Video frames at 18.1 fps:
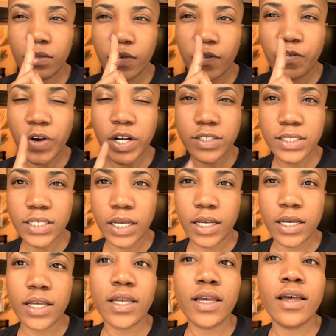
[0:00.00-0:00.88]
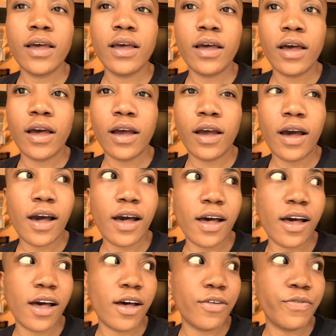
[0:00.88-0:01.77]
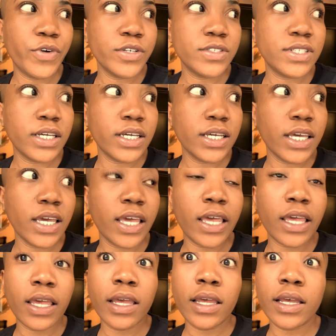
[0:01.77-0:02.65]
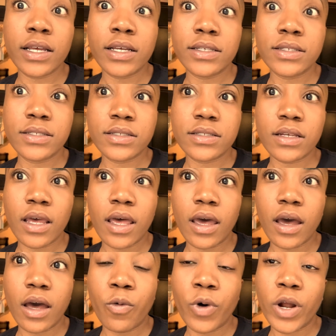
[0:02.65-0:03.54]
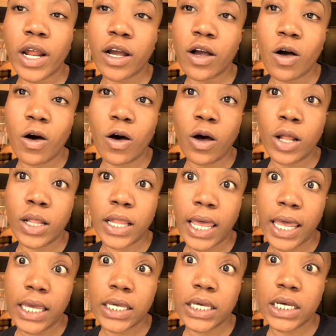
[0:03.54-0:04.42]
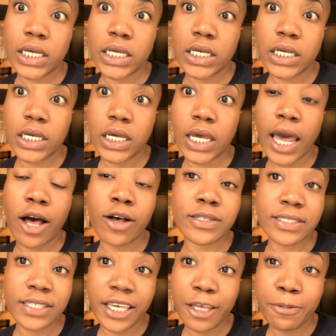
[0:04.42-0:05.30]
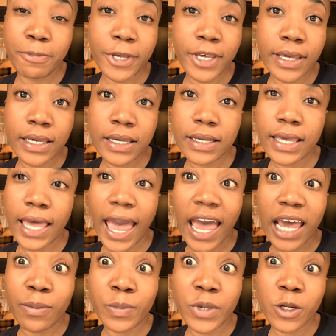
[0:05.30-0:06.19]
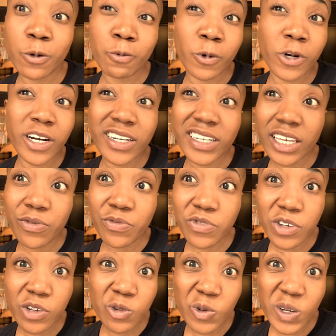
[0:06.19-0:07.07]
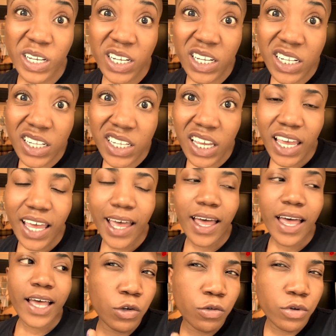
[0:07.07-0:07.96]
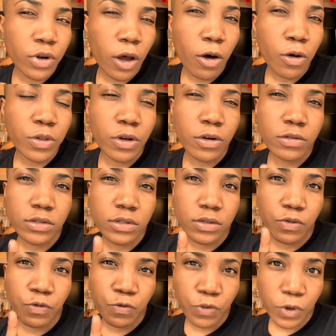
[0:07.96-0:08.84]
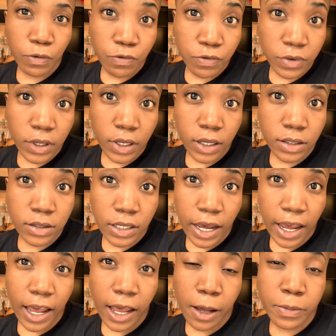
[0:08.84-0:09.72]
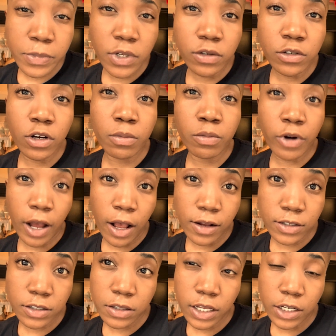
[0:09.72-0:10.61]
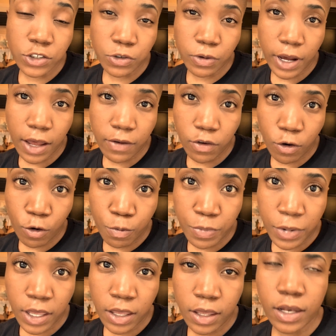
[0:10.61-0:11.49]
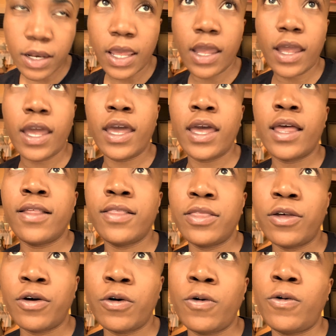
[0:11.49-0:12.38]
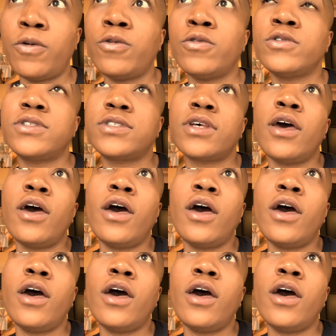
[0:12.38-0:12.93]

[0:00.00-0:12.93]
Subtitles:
first thing. First thing is what I call like housekeeping, admin work, if you will. You know those 50 tabs on your browser that you have open and those